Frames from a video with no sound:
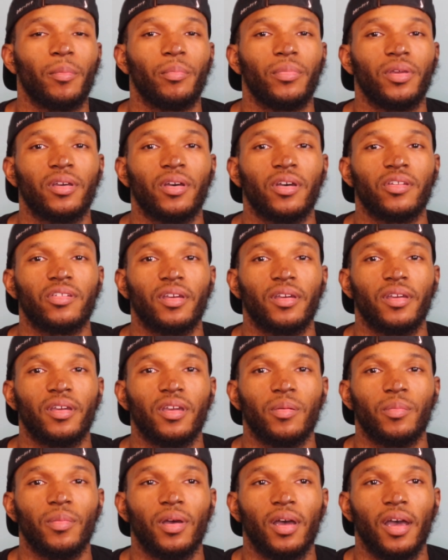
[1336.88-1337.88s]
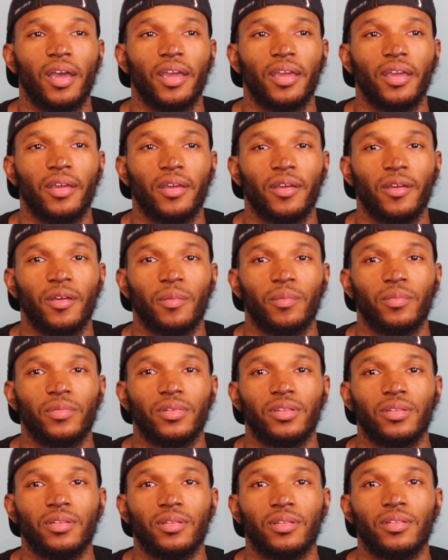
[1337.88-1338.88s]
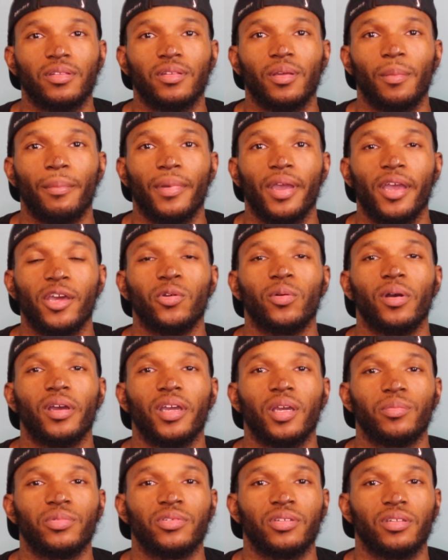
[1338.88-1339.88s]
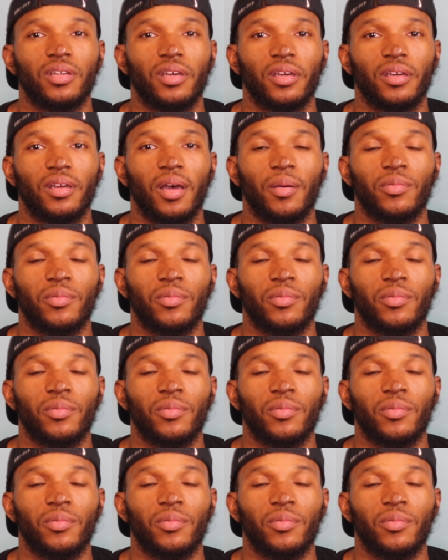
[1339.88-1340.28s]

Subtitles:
Because of him, I am the man who I am today.